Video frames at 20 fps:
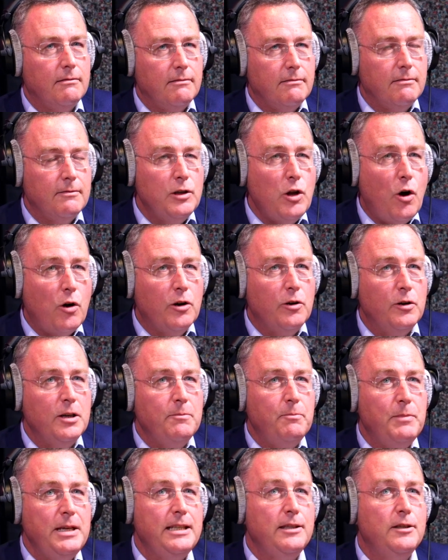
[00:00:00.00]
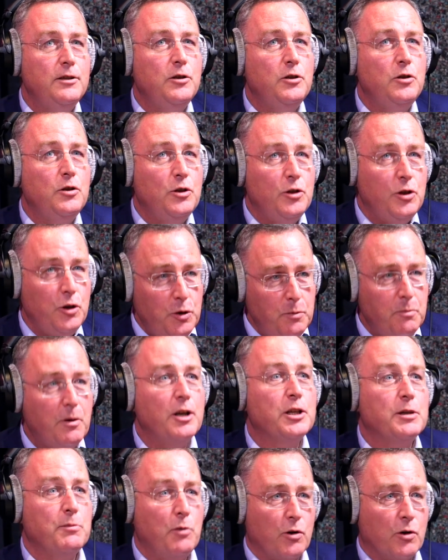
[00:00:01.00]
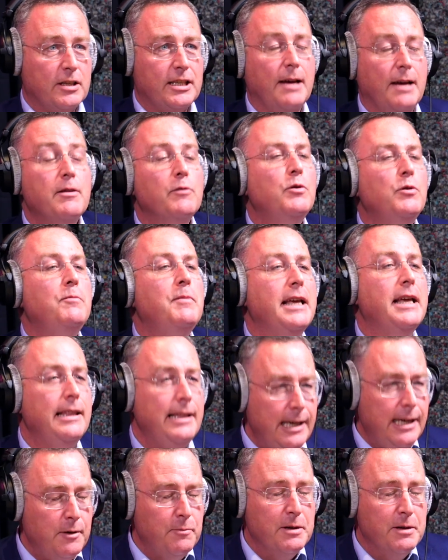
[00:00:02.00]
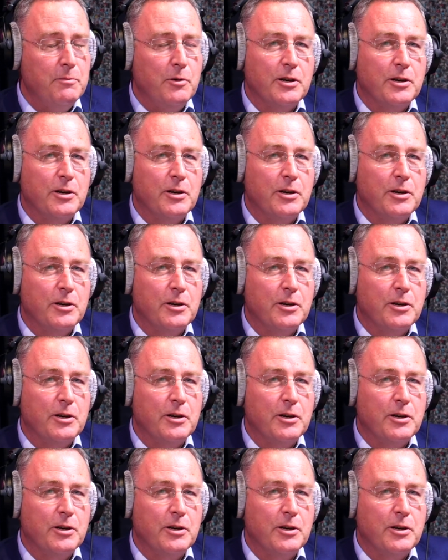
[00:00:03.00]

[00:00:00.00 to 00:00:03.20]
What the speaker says: not going to be too much more exciting. There will be a little bit more